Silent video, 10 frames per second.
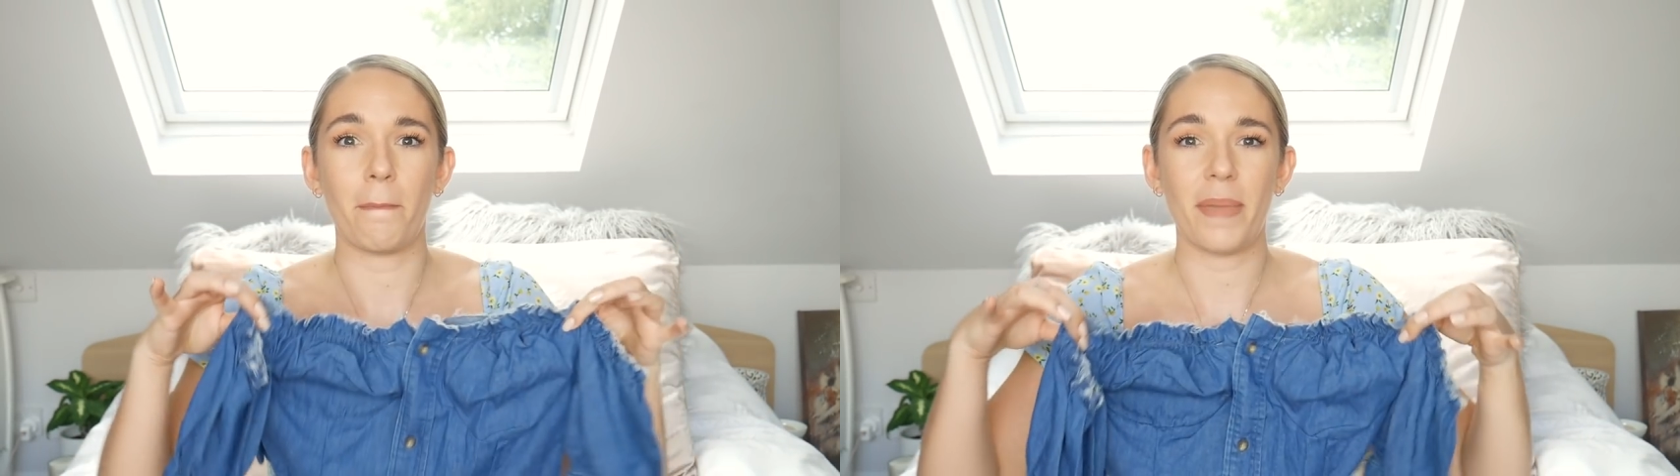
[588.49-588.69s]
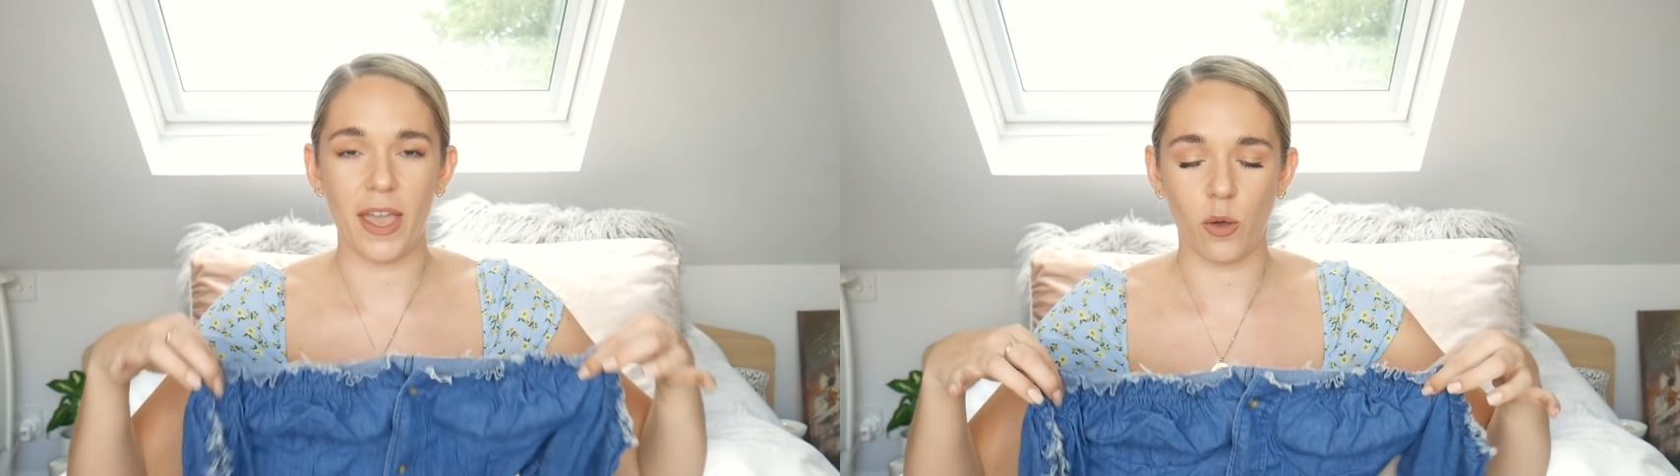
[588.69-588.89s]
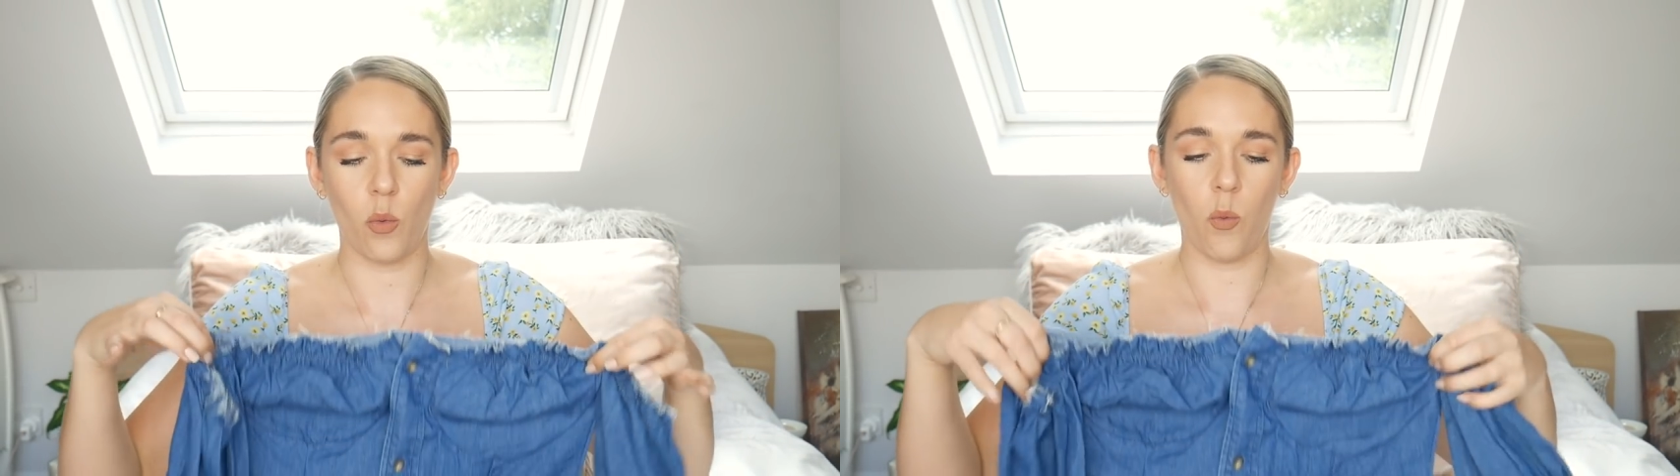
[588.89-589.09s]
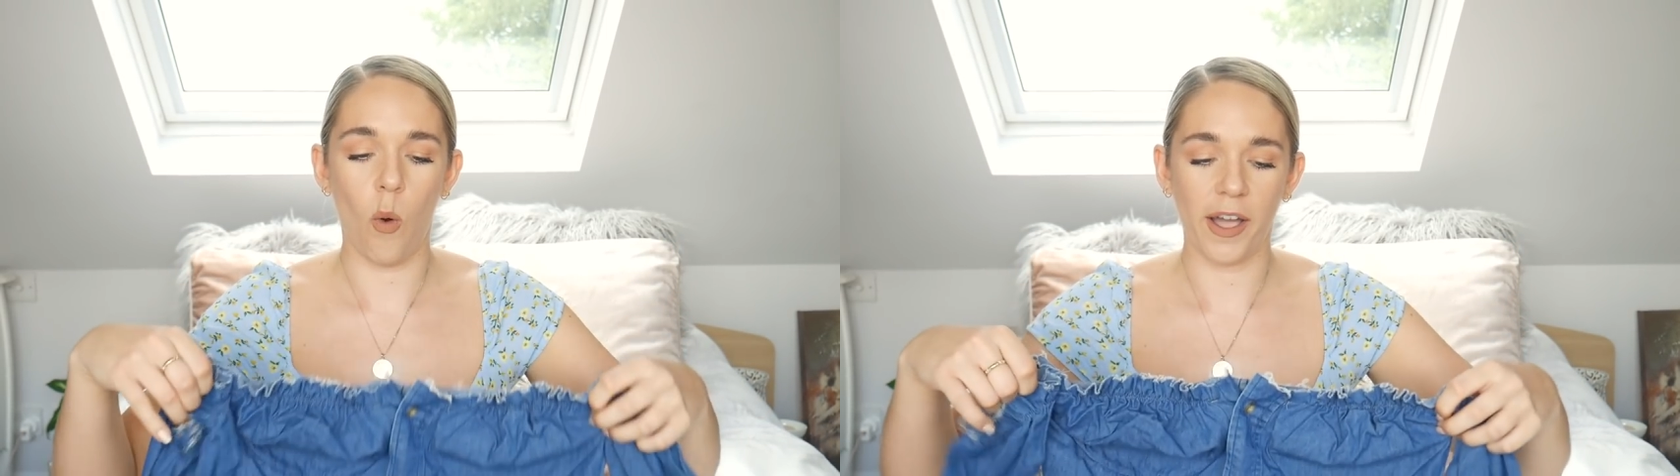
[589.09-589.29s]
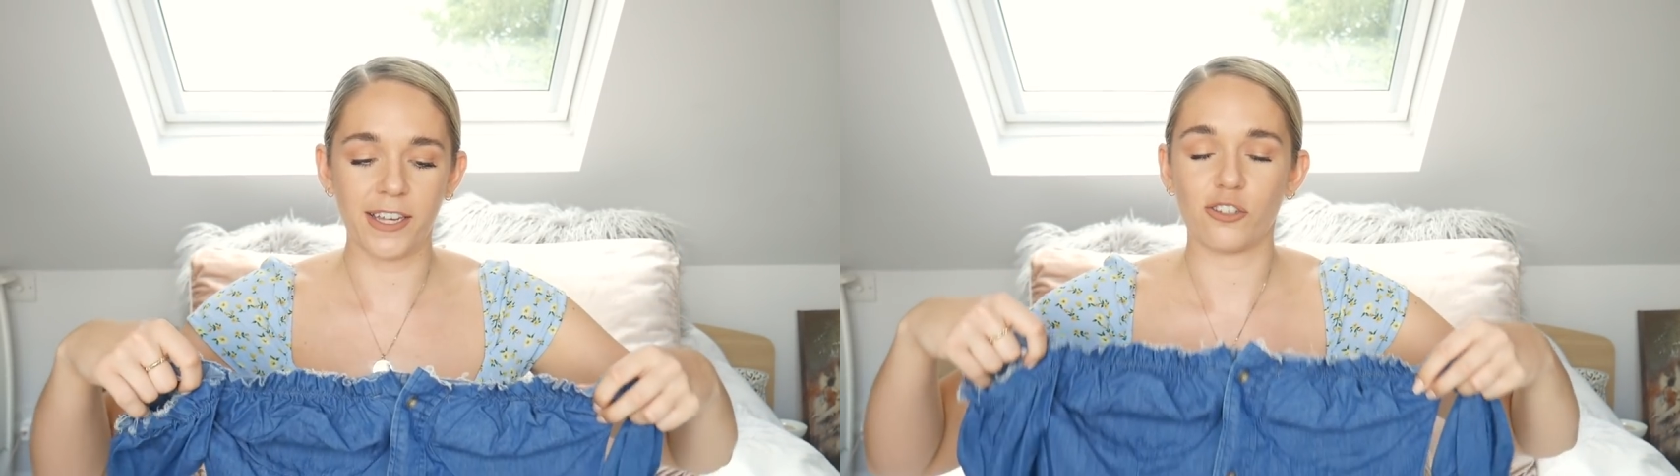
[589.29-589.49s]
big
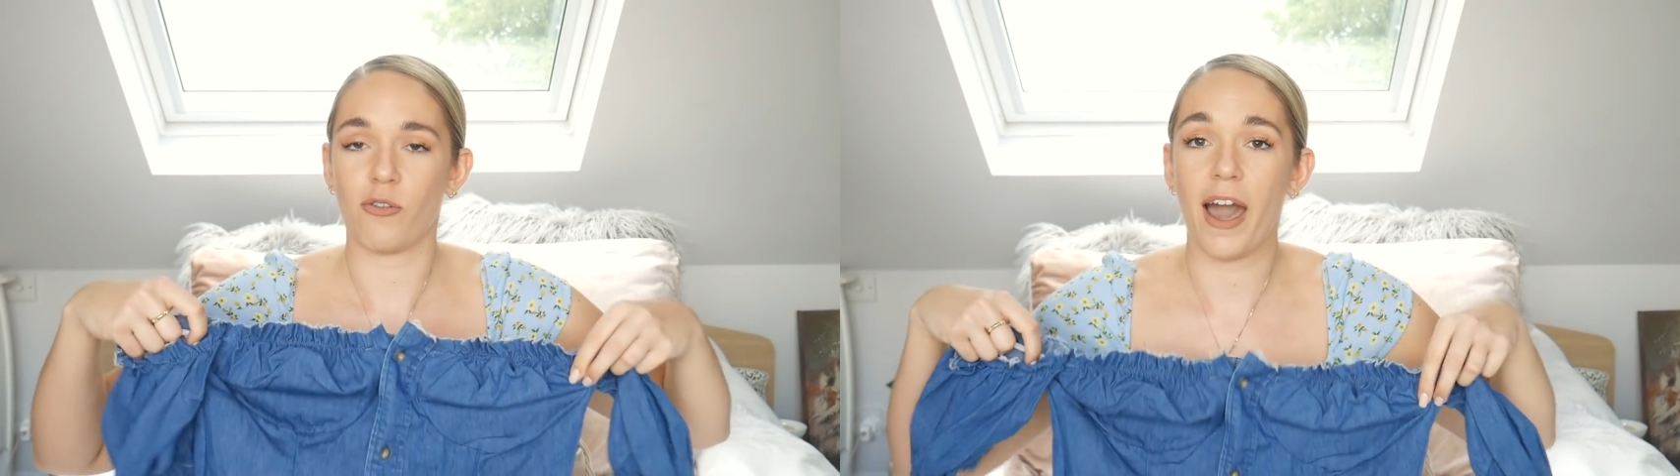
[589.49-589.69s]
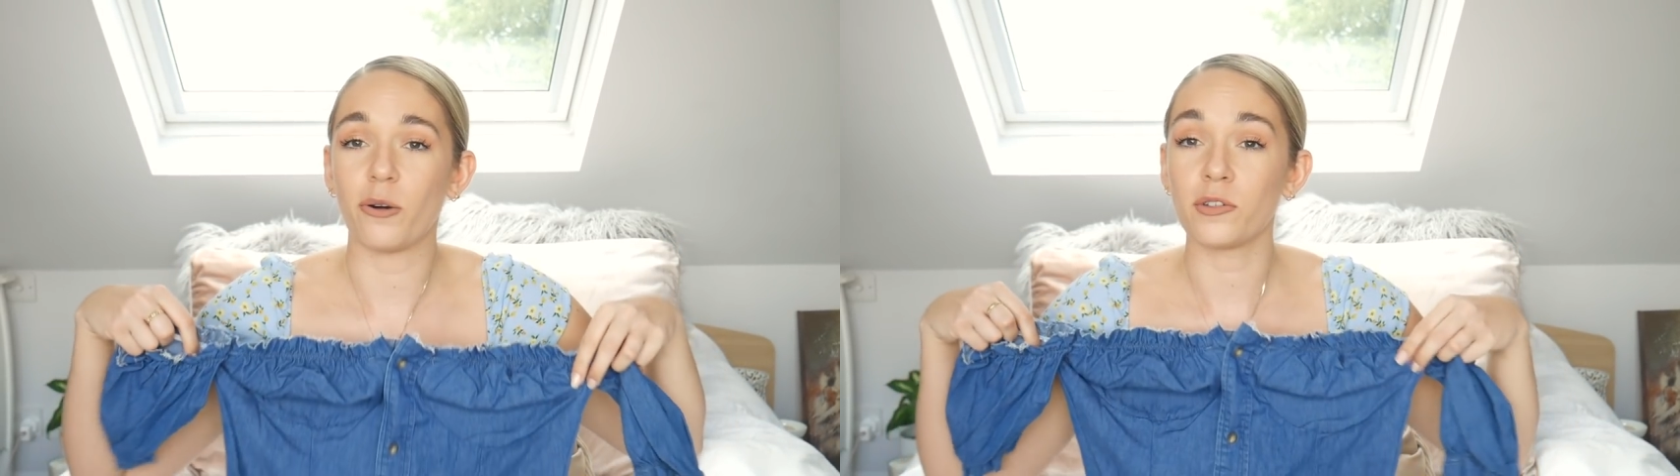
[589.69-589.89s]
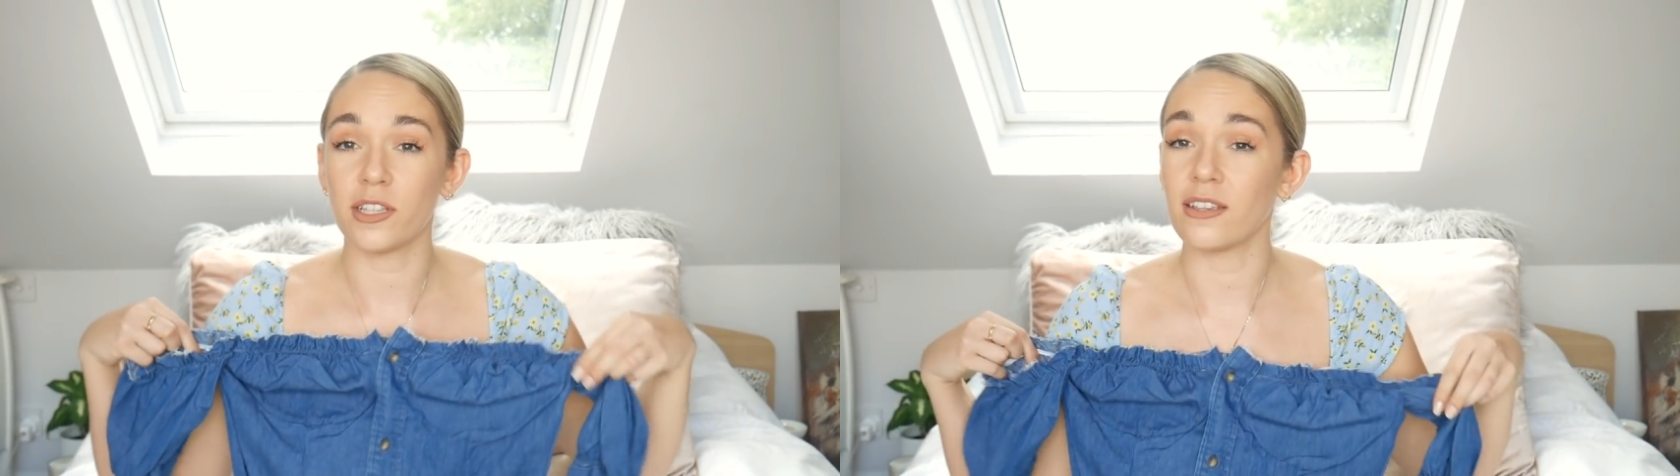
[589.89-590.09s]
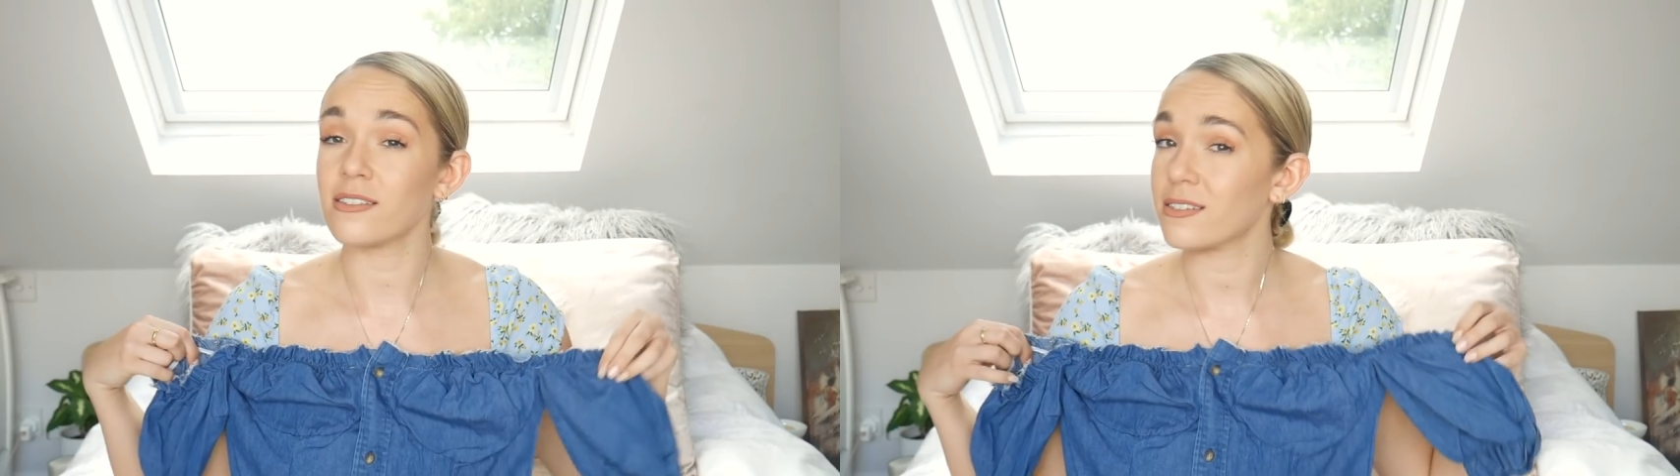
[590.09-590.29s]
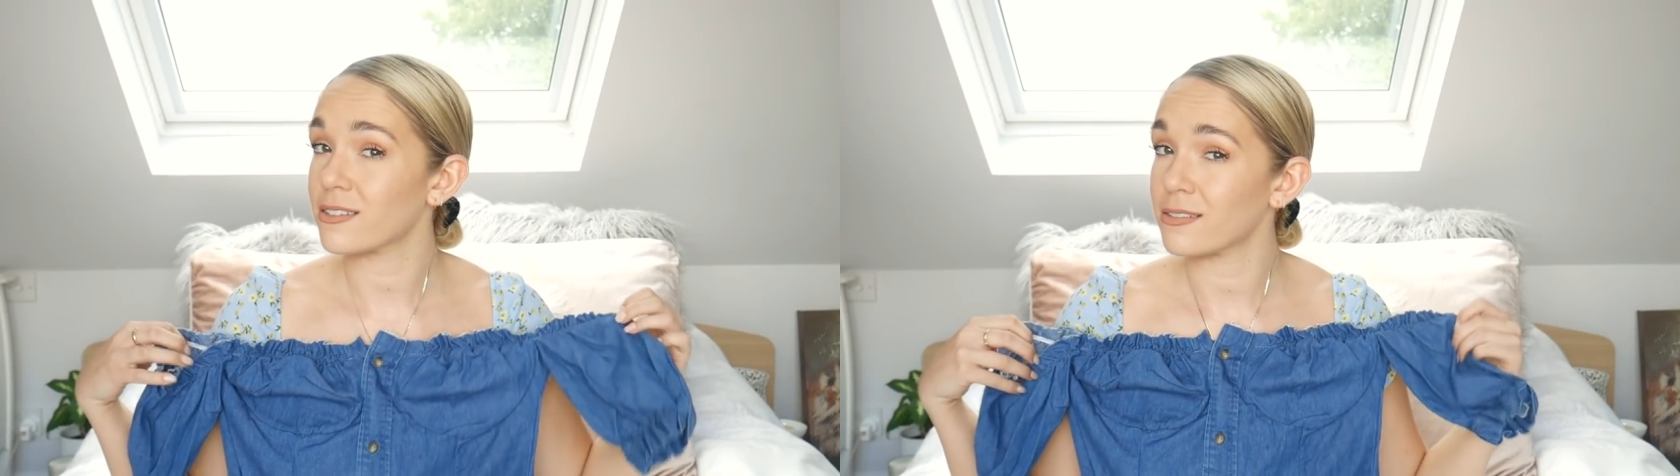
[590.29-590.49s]
white
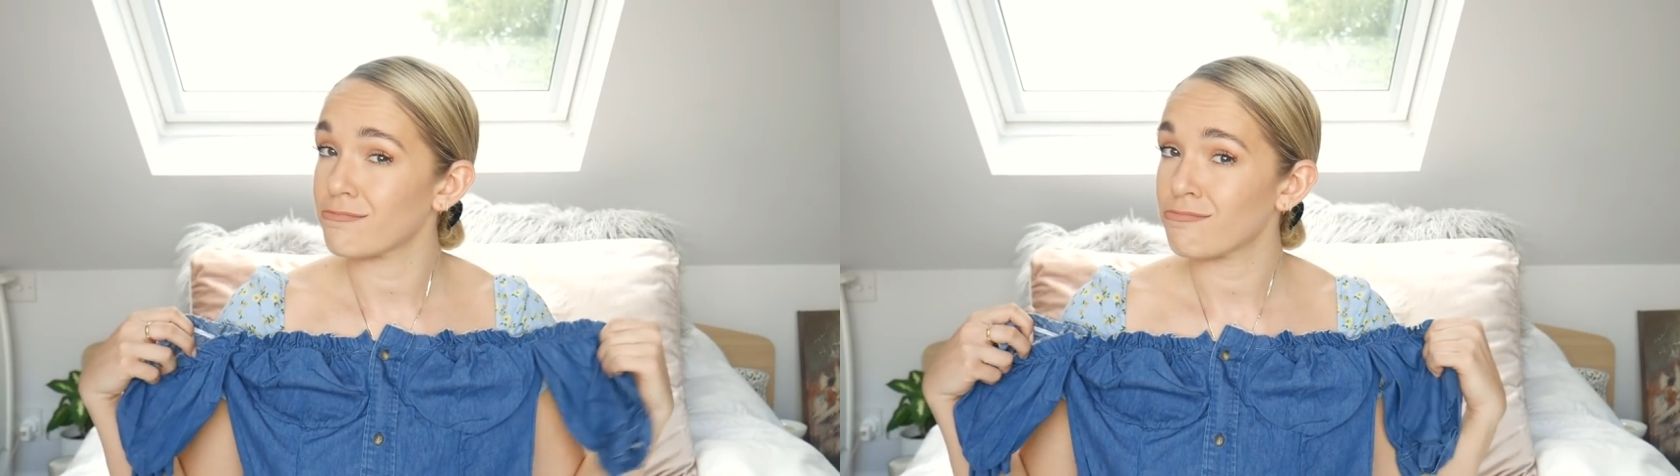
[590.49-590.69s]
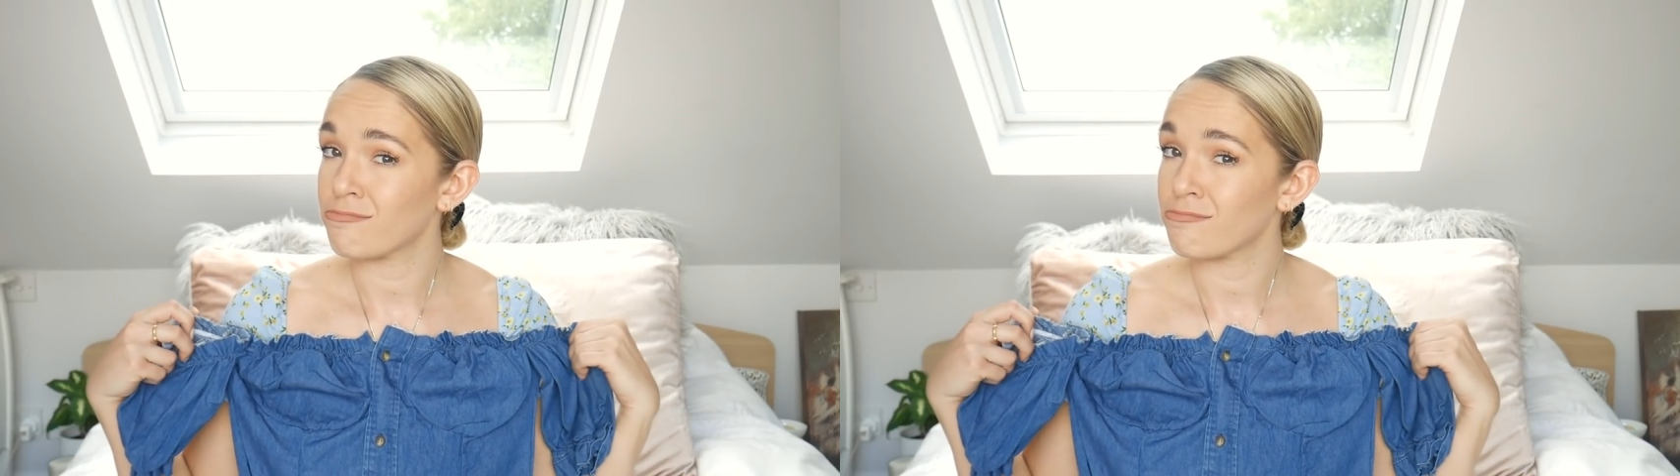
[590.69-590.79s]
trousers.